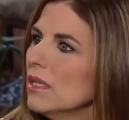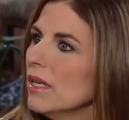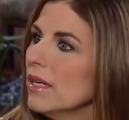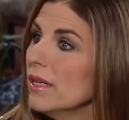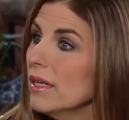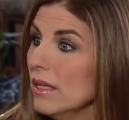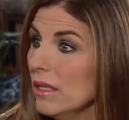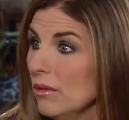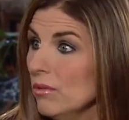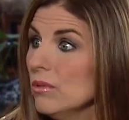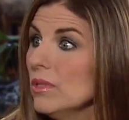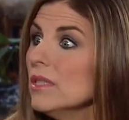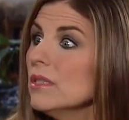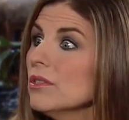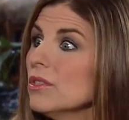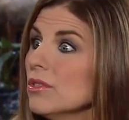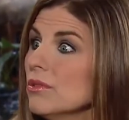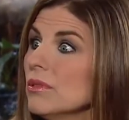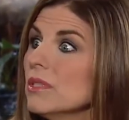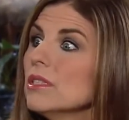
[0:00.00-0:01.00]
And He will
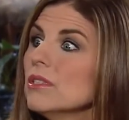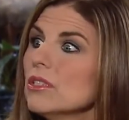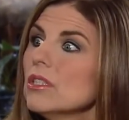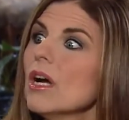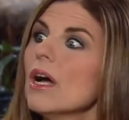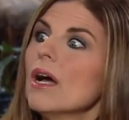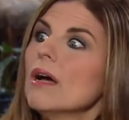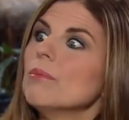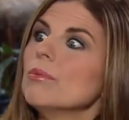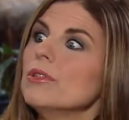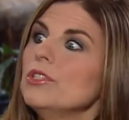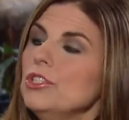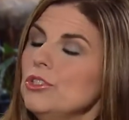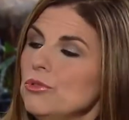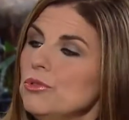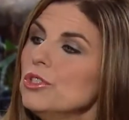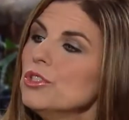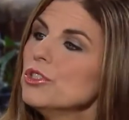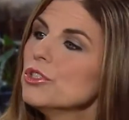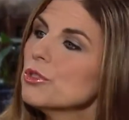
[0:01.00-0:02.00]
do His job, and you
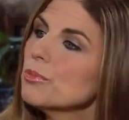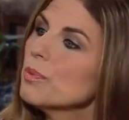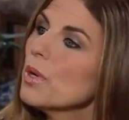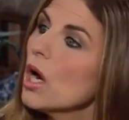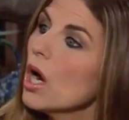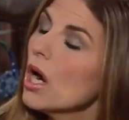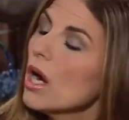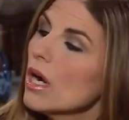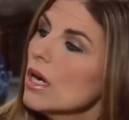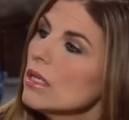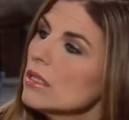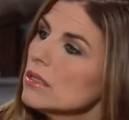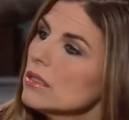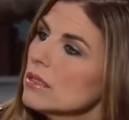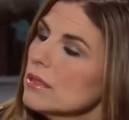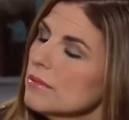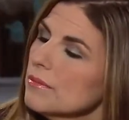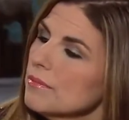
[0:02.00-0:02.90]
do your part.